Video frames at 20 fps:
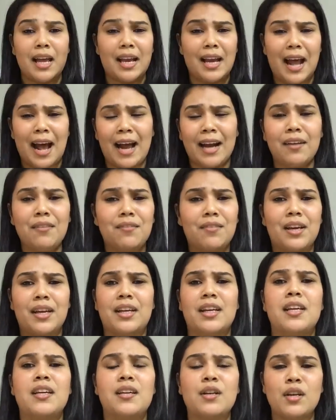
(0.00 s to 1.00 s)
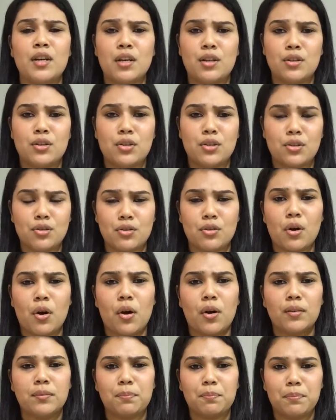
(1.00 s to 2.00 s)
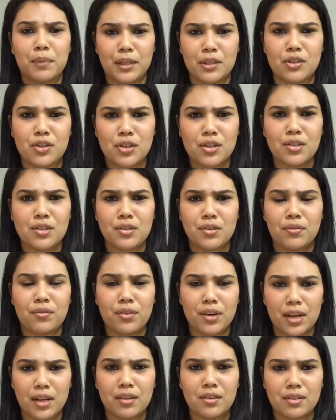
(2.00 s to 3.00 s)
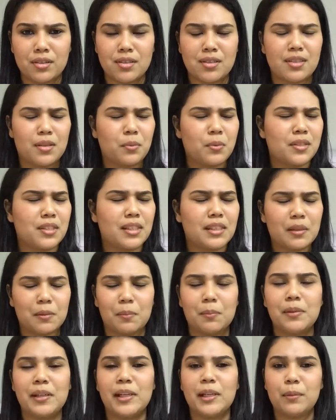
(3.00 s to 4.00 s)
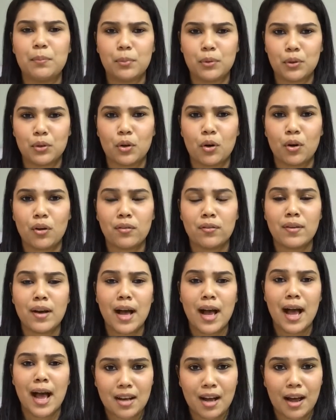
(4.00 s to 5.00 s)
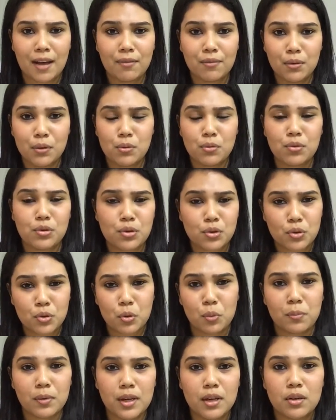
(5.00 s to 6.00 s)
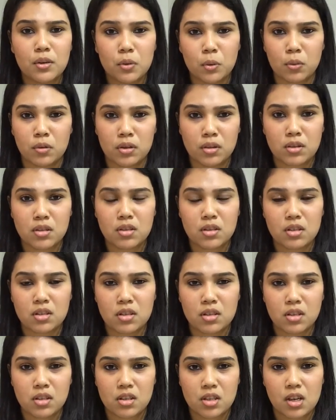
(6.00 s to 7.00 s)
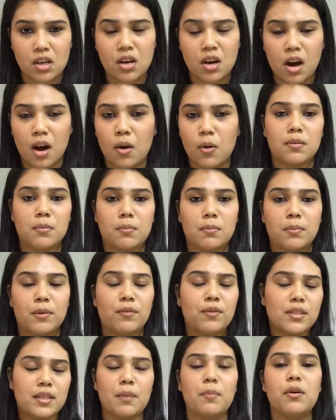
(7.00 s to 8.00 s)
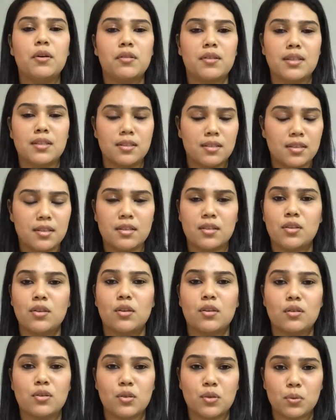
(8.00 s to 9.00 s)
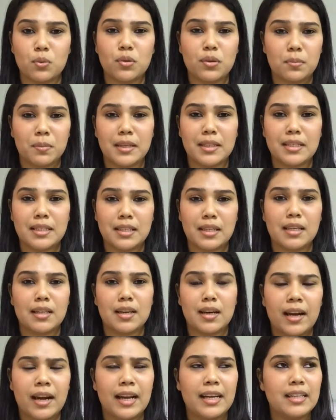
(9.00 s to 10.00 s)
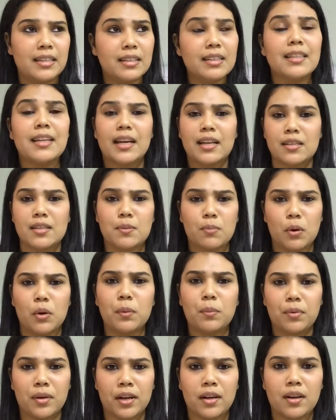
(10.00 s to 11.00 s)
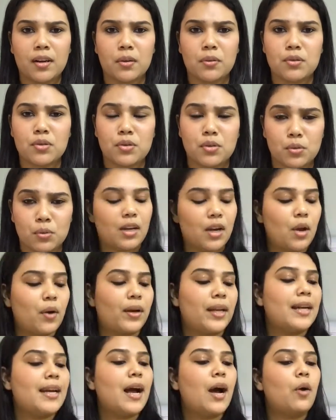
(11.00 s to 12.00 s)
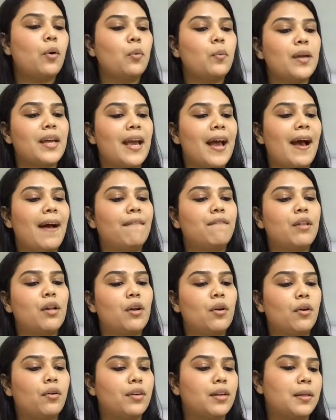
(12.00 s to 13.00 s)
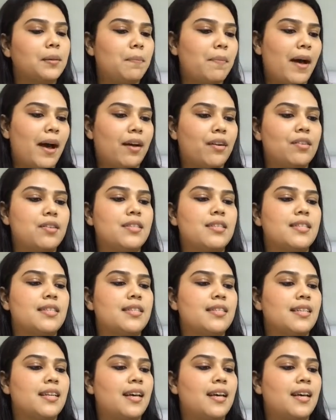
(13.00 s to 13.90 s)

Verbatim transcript: It had a very strong pungent fragrance that was a complete put off. I've used so many toners till now, but for some odd reason this did not suit my skin, and I did get small breakouts too. Okay, now we have the L'Oreal Paris